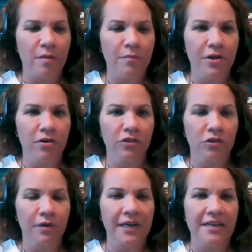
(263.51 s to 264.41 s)
computer
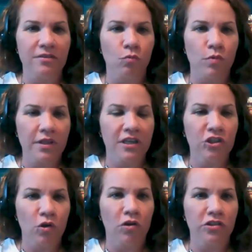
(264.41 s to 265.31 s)
screens with
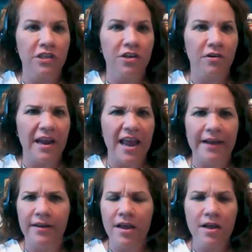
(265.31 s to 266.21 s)
controllers in their hand,